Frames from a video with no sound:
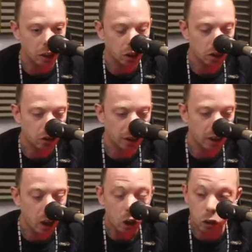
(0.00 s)

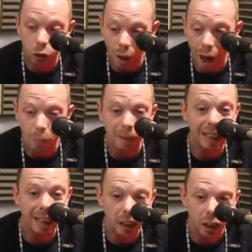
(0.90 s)
industry, do you know how
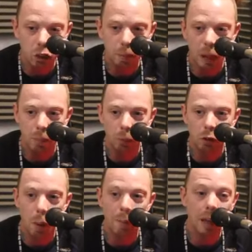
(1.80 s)
many English people,
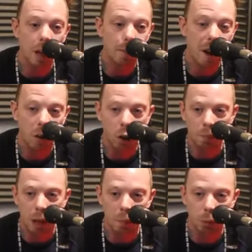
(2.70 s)
do you know how many
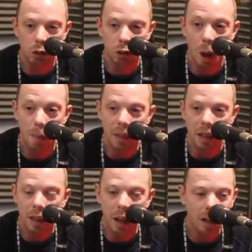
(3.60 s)
American people, do you know how
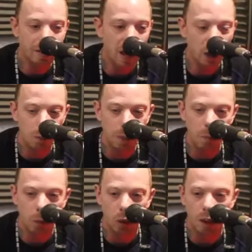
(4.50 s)
many Italian
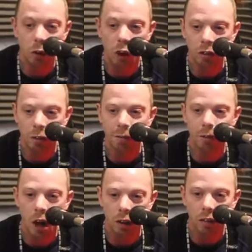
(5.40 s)
people that have gone to
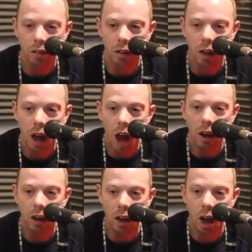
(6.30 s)
France
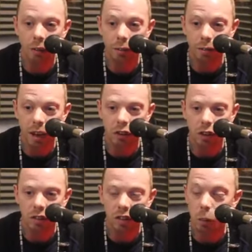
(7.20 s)
and learned
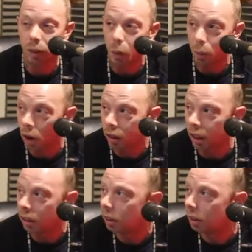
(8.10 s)
French? And you see when they're
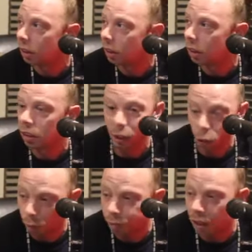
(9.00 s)
working, they
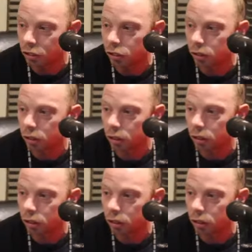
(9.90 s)
talk French.